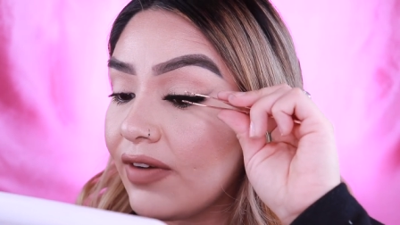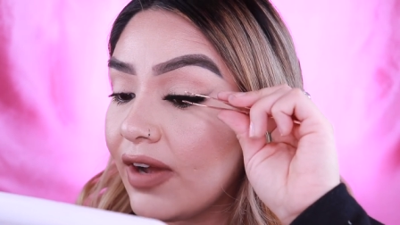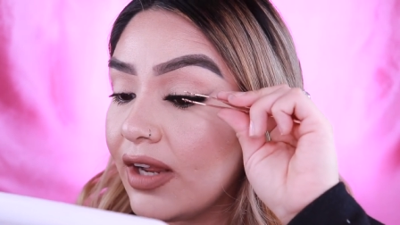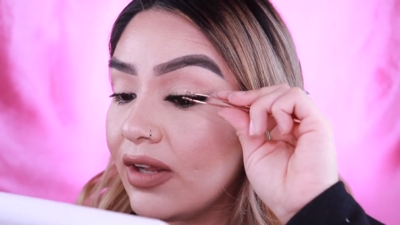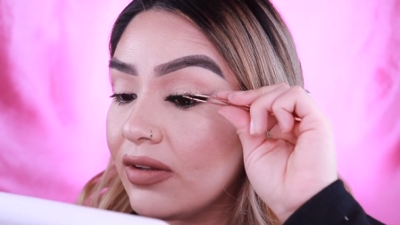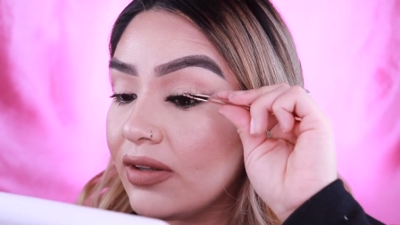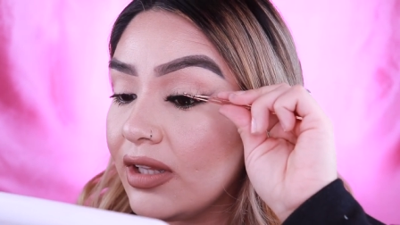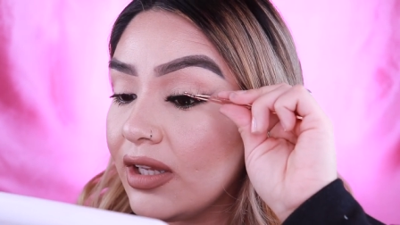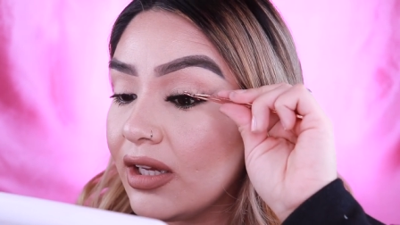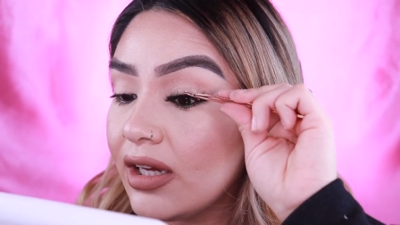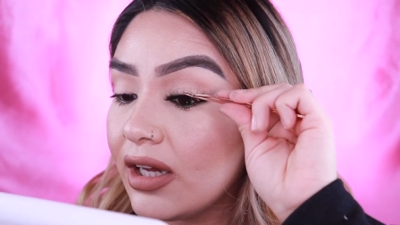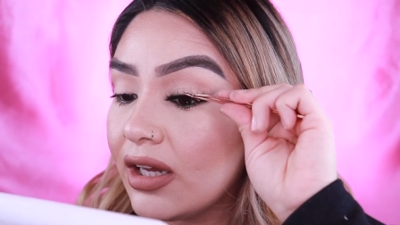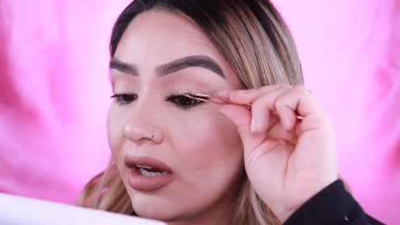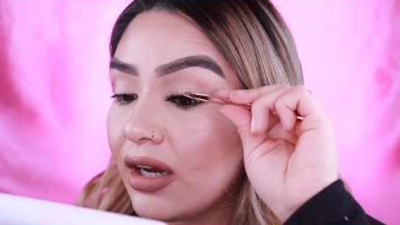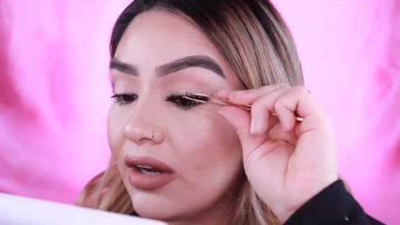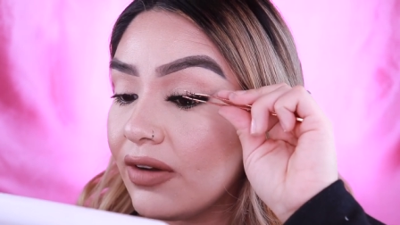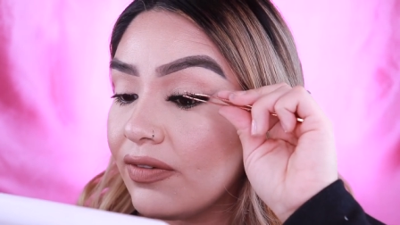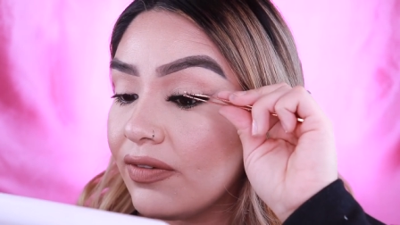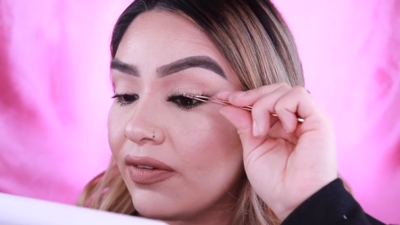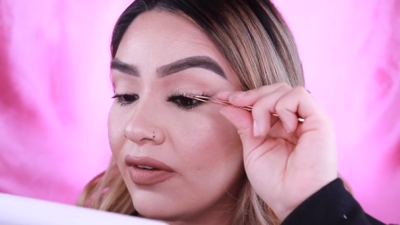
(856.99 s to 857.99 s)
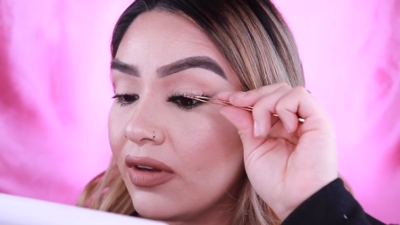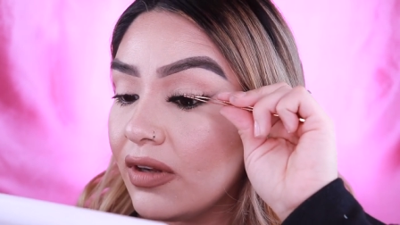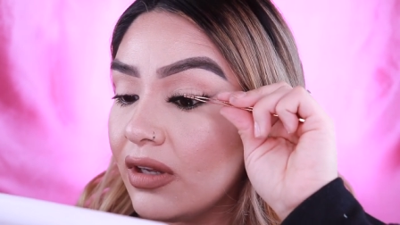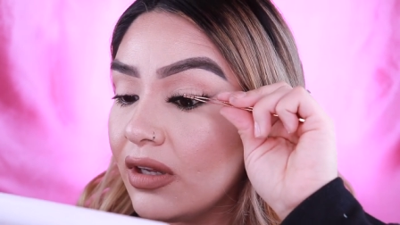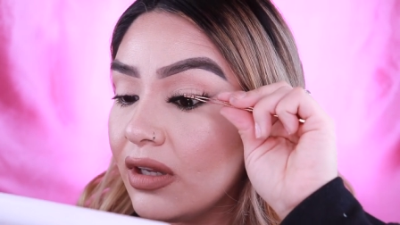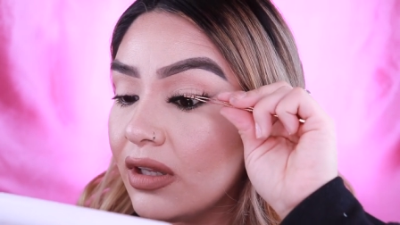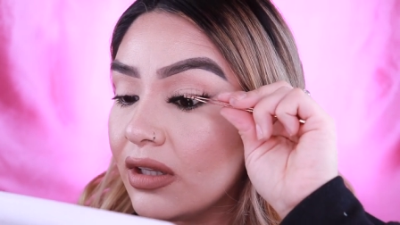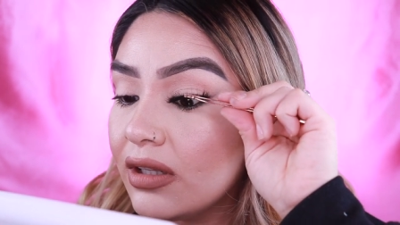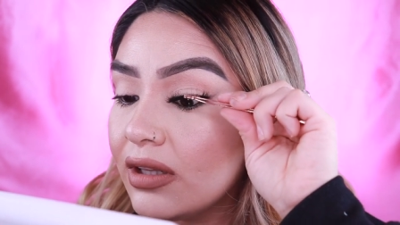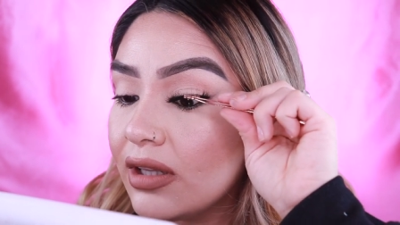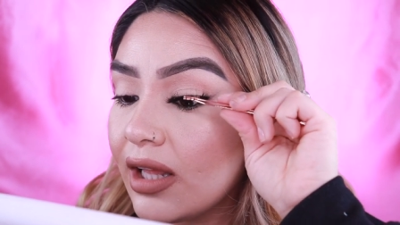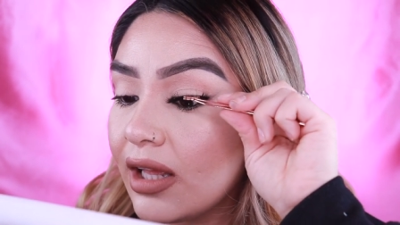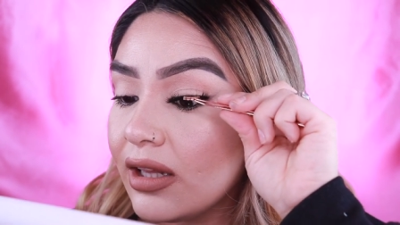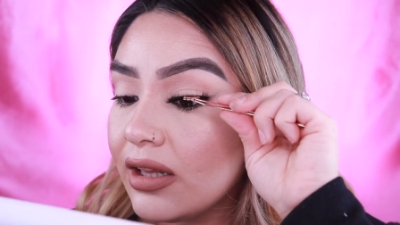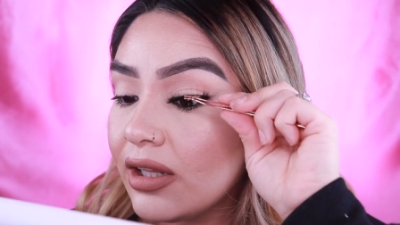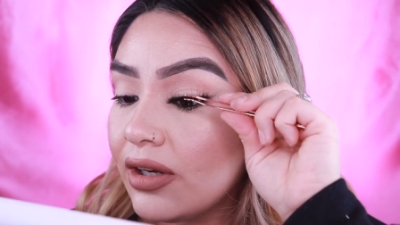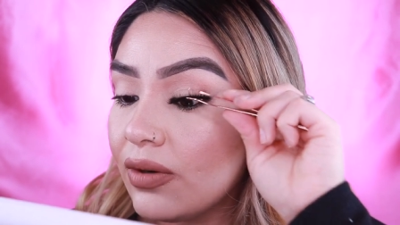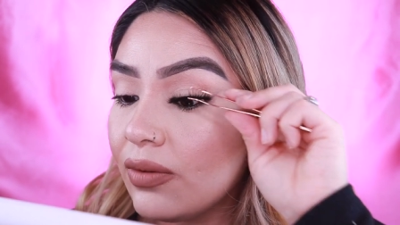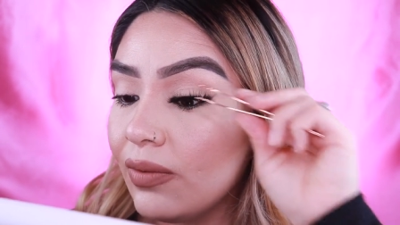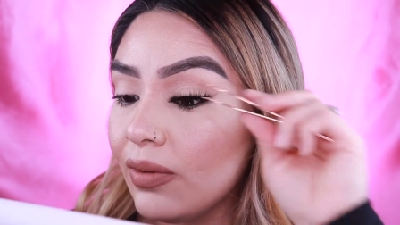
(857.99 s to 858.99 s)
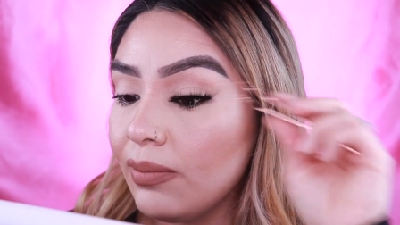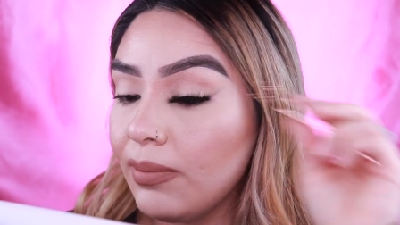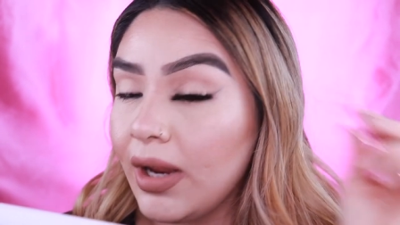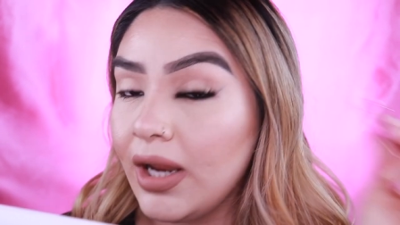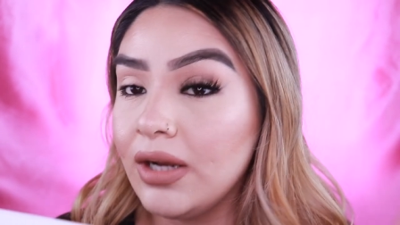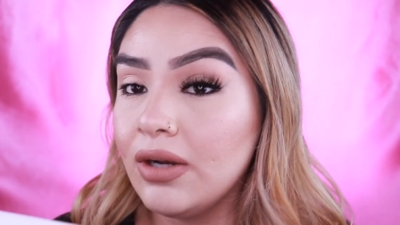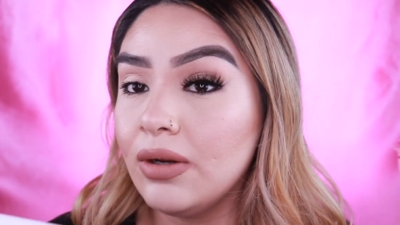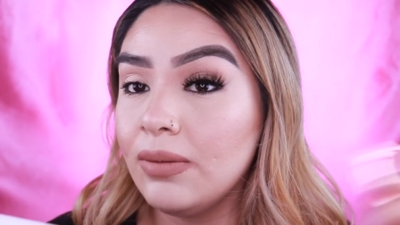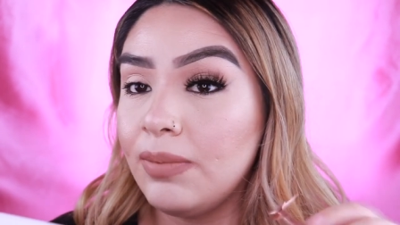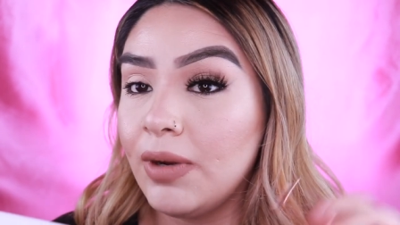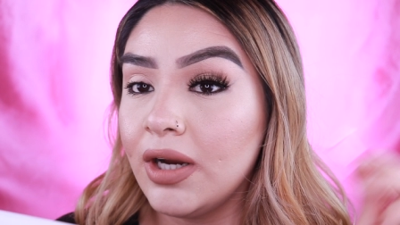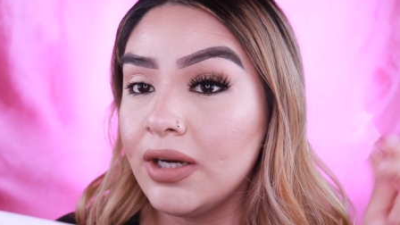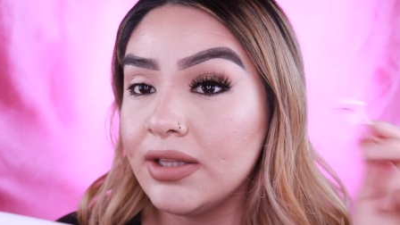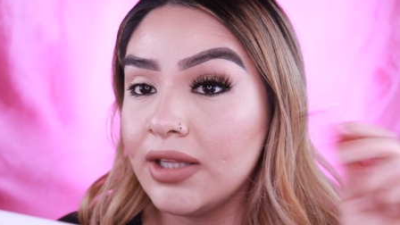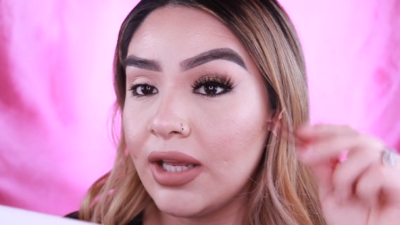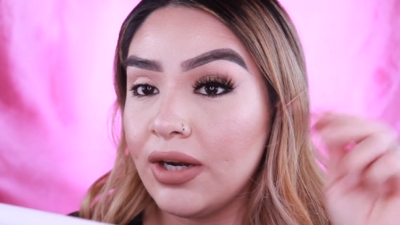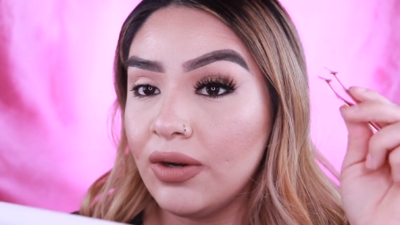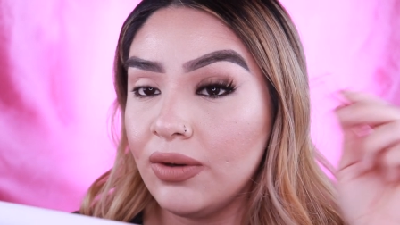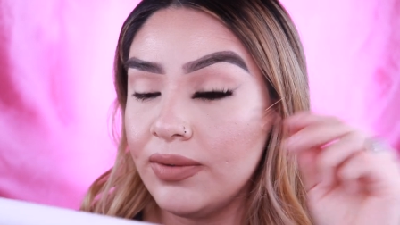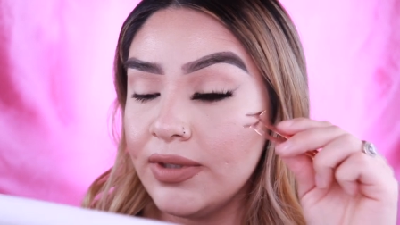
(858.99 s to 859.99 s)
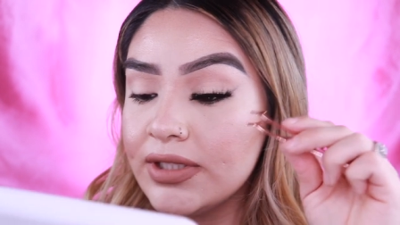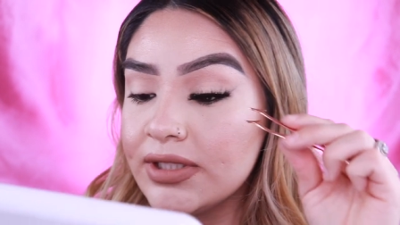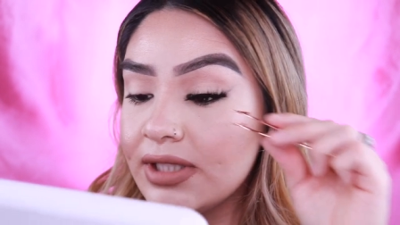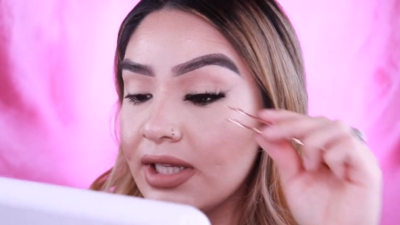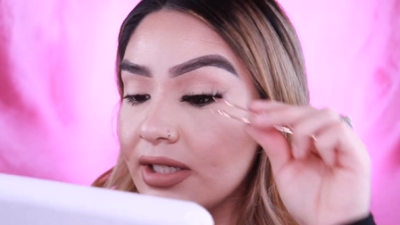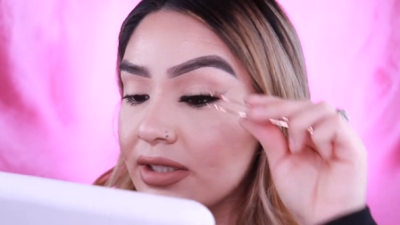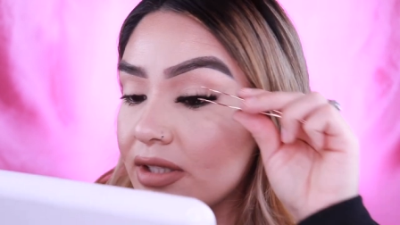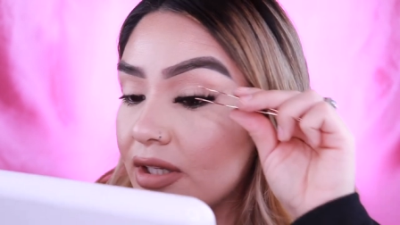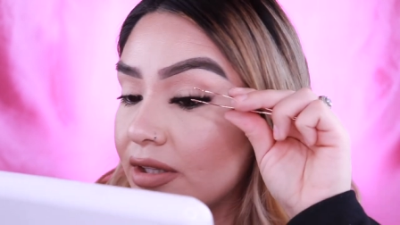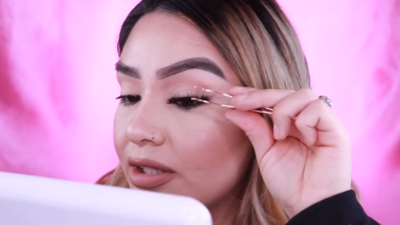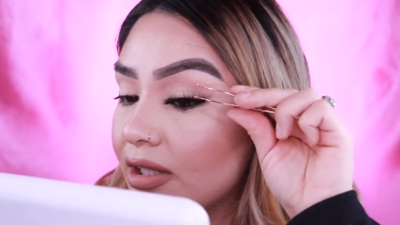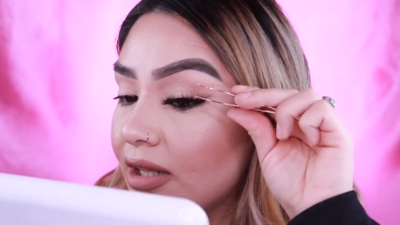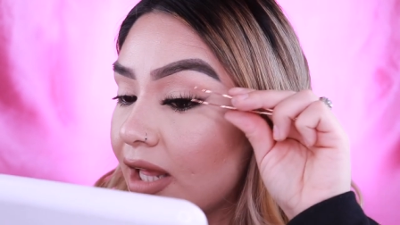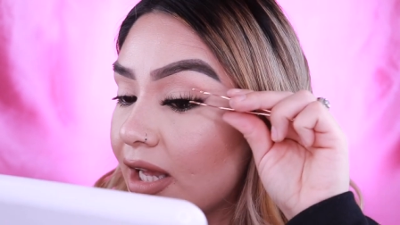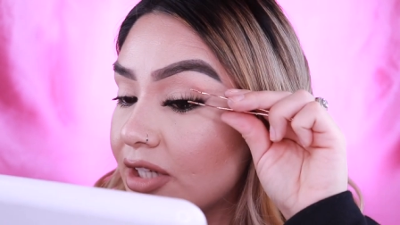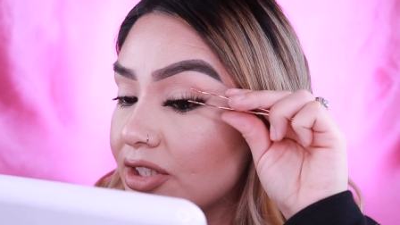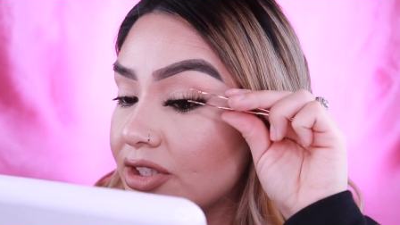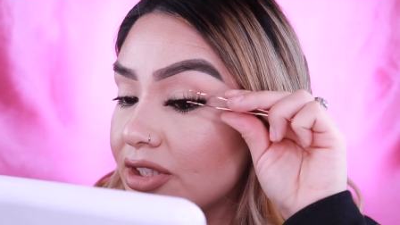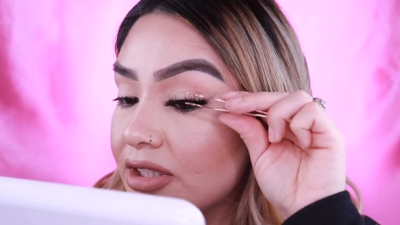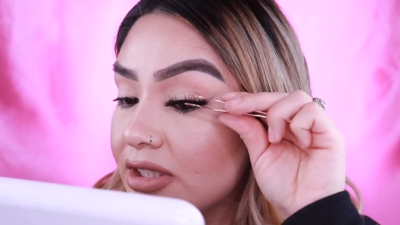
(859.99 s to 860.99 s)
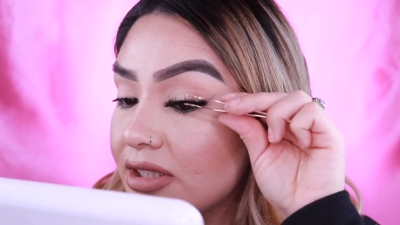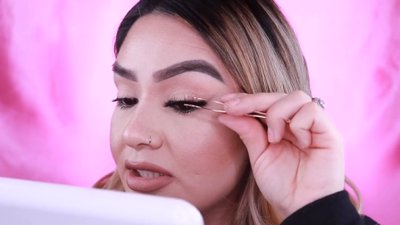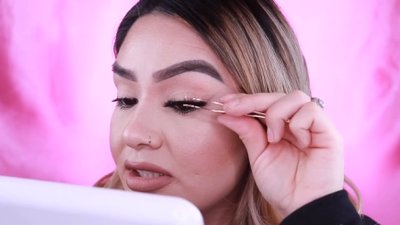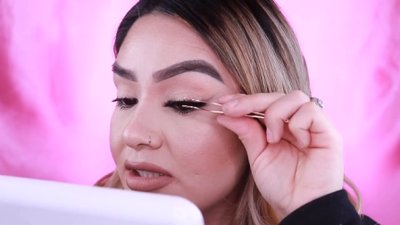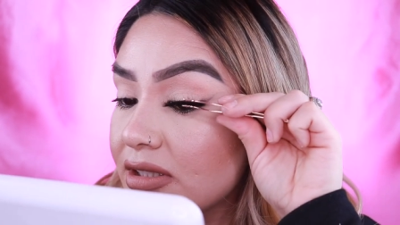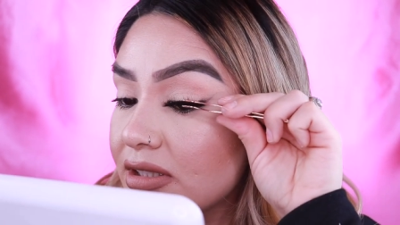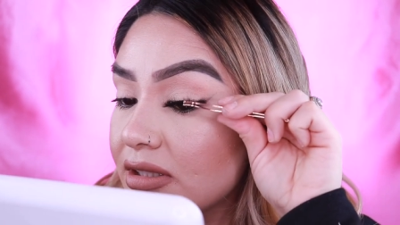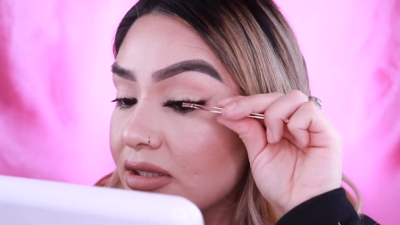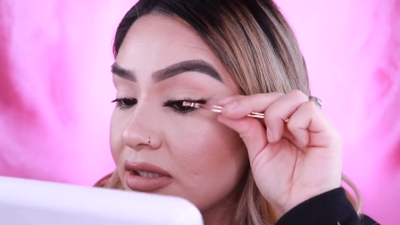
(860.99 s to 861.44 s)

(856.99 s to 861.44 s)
I only cut off that little remainder part that always stays on the lashes.